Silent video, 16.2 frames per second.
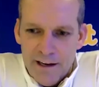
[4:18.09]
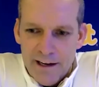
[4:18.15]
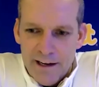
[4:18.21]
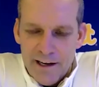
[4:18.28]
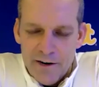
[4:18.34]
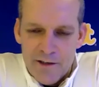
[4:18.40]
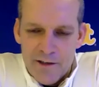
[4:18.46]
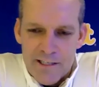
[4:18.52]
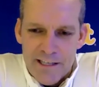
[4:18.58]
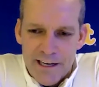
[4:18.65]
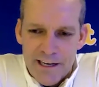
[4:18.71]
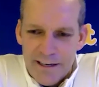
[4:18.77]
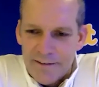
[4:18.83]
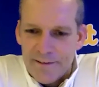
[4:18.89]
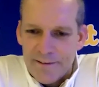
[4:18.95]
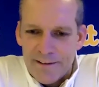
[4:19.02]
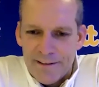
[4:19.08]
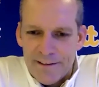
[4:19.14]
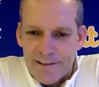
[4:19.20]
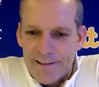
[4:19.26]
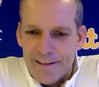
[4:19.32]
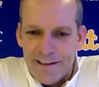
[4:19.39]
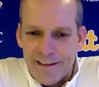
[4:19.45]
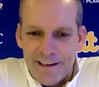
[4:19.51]
You know, is that
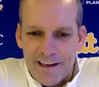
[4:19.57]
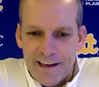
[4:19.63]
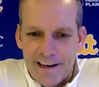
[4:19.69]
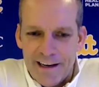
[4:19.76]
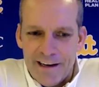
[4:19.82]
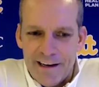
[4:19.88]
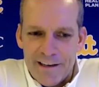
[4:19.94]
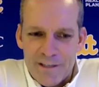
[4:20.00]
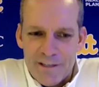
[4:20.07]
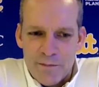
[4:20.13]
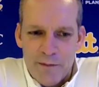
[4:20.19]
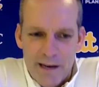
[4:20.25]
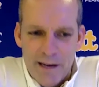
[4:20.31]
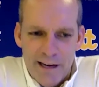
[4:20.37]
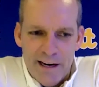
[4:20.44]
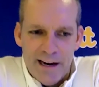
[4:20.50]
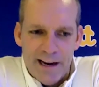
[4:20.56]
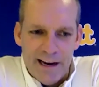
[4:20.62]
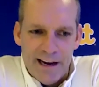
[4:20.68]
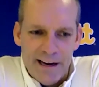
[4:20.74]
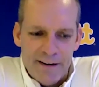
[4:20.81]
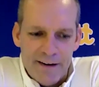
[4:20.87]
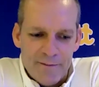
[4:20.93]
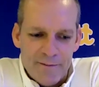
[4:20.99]
in, to be
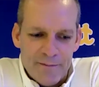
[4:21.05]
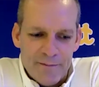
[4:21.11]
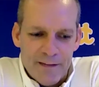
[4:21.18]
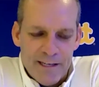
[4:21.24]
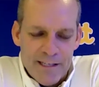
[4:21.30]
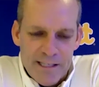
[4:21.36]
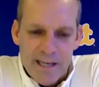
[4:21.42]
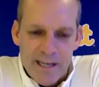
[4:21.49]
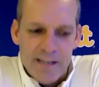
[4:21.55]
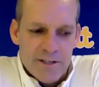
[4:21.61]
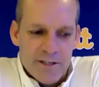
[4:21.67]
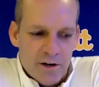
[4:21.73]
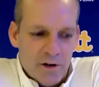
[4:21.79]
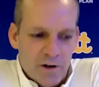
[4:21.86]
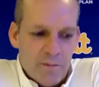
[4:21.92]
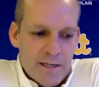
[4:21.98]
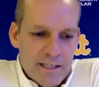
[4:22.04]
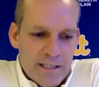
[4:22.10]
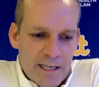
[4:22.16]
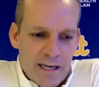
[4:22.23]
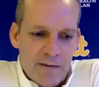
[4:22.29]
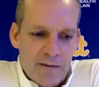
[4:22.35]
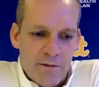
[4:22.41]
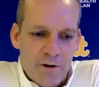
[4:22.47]
a NCAA tournament
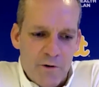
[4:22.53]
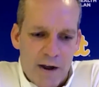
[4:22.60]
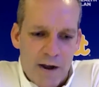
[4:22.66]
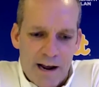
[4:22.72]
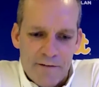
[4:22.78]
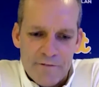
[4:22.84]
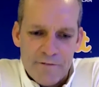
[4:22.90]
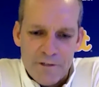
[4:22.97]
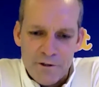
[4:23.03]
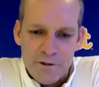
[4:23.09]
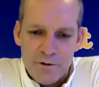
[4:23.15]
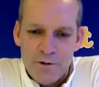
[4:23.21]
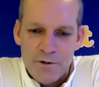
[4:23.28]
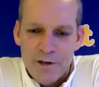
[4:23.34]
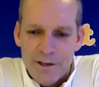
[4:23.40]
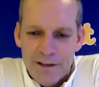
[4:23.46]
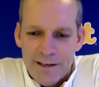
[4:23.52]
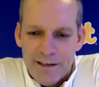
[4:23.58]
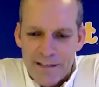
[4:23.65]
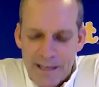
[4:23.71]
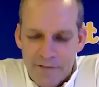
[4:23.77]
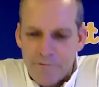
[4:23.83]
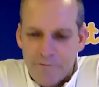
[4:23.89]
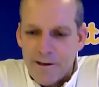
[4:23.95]
team, you have to
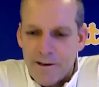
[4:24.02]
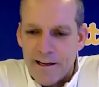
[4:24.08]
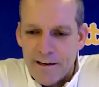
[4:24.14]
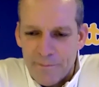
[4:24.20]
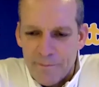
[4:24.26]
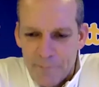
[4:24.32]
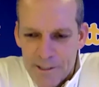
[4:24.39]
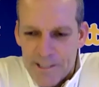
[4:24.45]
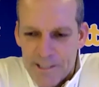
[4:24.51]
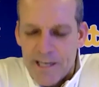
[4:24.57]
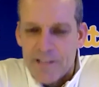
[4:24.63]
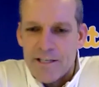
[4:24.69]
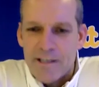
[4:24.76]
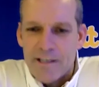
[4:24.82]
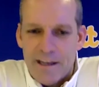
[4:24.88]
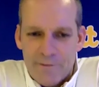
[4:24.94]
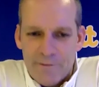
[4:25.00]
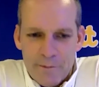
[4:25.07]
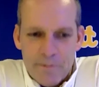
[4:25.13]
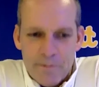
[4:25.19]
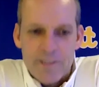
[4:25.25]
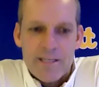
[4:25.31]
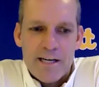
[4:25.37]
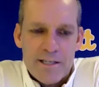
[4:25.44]
defend possession after
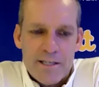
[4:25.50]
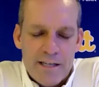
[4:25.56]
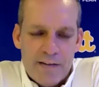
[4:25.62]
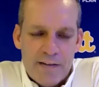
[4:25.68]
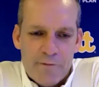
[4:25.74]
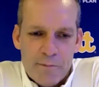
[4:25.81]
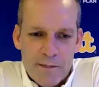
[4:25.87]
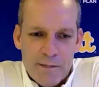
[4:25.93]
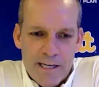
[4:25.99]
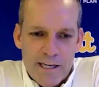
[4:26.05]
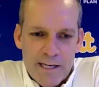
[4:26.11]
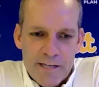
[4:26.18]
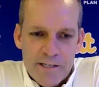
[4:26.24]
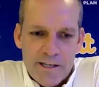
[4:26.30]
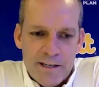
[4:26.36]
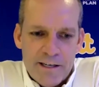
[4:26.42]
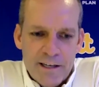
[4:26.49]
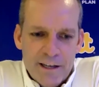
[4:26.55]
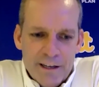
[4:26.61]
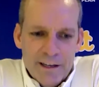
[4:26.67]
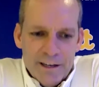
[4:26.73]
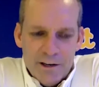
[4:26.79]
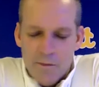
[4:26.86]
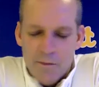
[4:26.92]
possession after possession,
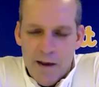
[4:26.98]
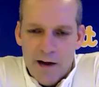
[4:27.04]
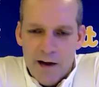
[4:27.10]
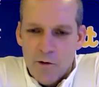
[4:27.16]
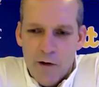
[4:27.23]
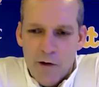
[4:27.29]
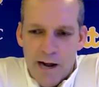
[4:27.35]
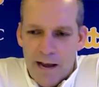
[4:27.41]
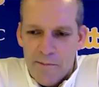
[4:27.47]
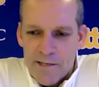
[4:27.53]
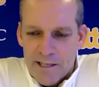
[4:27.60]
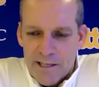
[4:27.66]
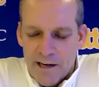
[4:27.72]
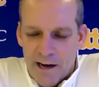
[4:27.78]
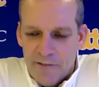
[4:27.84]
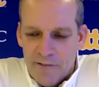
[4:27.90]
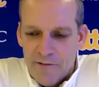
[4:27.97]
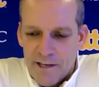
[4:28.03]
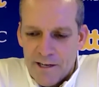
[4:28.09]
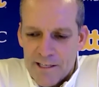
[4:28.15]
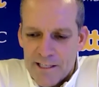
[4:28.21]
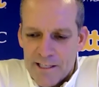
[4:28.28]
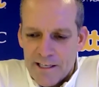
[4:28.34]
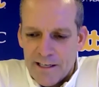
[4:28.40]
no matter what happens on
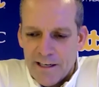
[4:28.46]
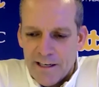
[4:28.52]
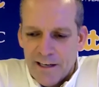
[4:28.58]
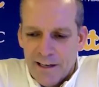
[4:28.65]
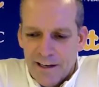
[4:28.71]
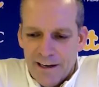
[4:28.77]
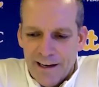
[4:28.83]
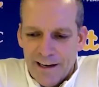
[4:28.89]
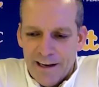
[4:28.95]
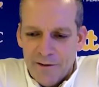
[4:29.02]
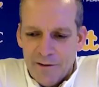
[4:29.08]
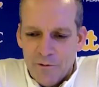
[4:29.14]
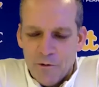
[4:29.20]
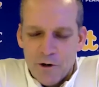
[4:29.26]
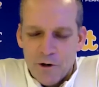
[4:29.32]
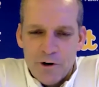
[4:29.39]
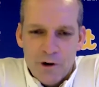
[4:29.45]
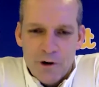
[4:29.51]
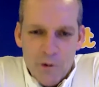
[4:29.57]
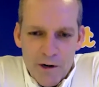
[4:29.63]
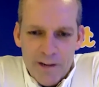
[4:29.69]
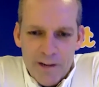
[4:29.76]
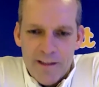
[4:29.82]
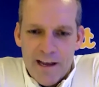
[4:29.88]
offense. And we're
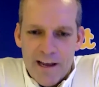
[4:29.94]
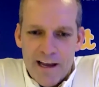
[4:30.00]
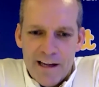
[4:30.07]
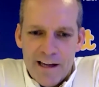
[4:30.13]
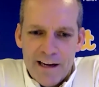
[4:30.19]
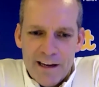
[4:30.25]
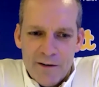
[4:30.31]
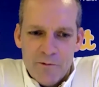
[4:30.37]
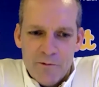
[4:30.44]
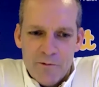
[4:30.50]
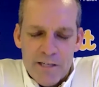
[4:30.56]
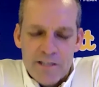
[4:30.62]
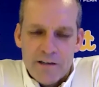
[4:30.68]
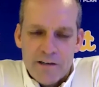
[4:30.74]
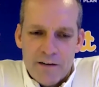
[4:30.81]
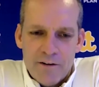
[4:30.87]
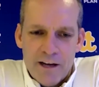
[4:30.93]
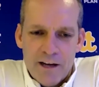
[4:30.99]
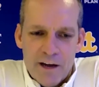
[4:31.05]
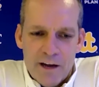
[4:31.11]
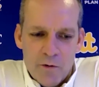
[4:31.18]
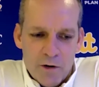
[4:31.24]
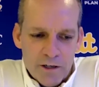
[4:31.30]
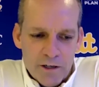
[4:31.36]
growing in that, and we still have a
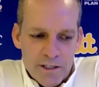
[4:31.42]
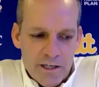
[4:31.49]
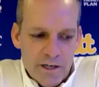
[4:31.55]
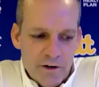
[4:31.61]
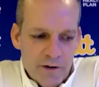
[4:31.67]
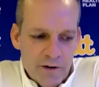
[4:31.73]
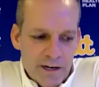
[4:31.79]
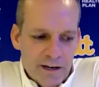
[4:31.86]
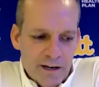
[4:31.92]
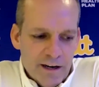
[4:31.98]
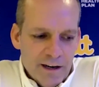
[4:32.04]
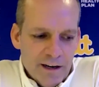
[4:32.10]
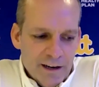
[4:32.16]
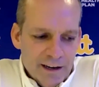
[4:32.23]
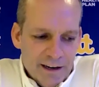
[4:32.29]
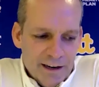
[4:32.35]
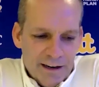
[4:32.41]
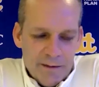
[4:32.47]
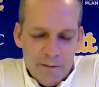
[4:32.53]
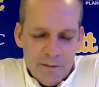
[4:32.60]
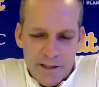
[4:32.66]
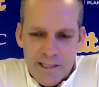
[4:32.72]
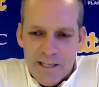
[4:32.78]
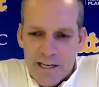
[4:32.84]
lot of work to do.
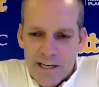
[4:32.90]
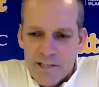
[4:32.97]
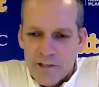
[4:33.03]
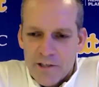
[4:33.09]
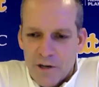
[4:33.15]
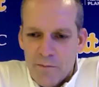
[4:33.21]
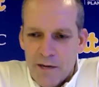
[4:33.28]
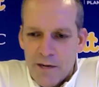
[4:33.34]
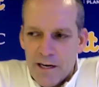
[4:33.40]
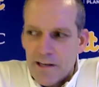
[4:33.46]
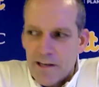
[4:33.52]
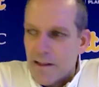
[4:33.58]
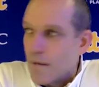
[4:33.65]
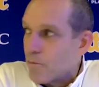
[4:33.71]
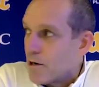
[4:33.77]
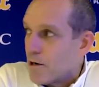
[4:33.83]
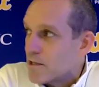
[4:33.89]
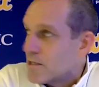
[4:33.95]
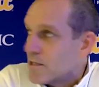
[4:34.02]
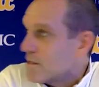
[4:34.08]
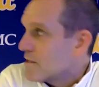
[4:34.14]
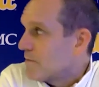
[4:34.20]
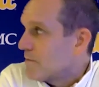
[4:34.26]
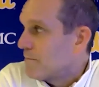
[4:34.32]
And but these kids are committed to that process.